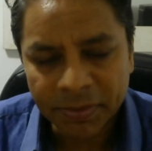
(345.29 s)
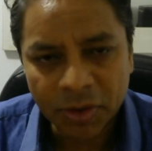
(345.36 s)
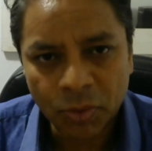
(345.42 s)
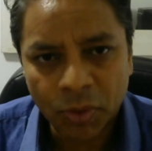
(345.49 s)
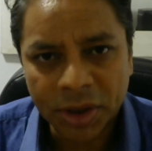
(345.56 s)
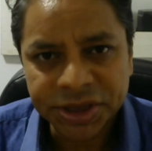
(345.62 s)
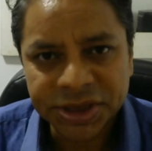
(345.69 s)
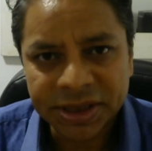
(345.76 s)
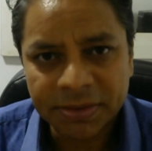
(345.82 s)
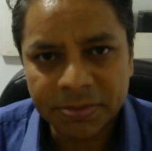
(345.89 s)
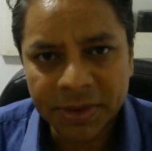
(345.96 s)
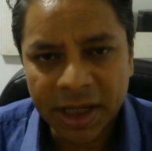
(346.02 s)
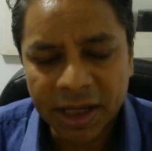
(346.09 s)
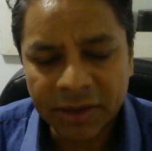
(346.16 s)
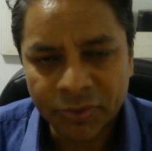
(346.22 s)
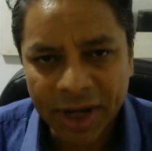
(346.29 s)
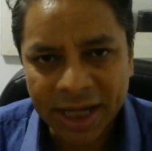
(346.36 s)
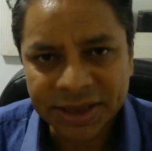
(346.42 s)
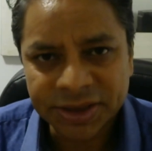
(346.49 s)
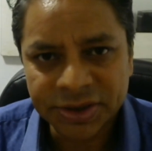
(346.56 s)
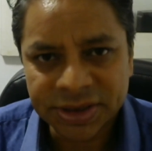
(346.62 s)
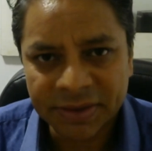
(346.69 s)
watch some and
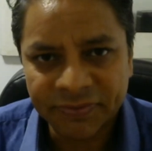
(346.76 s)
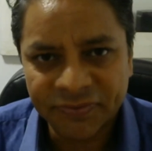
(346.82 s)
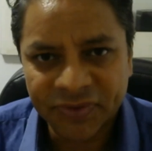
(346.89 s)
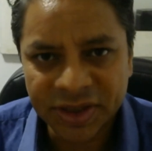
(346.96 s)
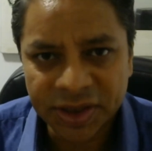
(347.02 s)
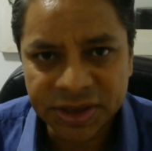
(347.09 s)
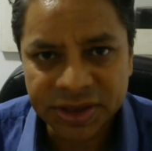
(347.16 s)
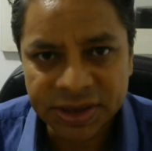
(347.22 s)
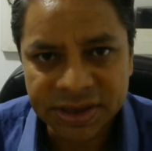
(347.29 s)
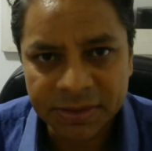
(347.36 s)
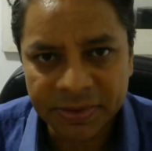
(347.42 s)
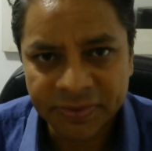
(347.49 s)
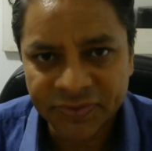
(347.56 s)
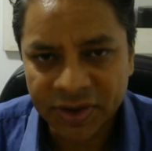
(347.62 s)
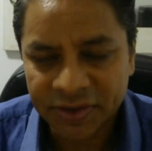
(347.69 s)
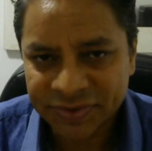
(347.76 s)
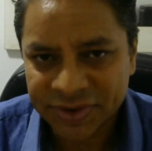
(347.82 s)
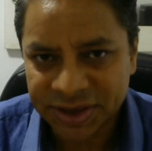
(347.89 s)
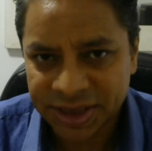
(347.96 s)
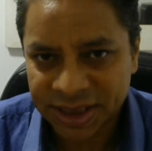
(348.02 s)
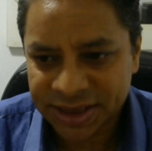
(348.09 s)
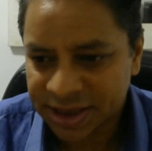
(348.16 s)
react to some videos that some of you have
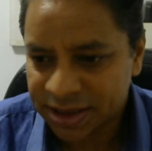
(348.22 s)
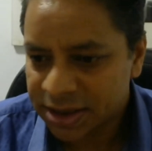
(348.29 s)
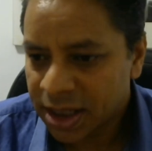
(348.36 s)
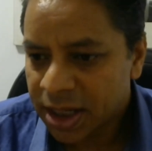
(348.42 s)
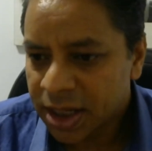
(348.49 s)
suggested.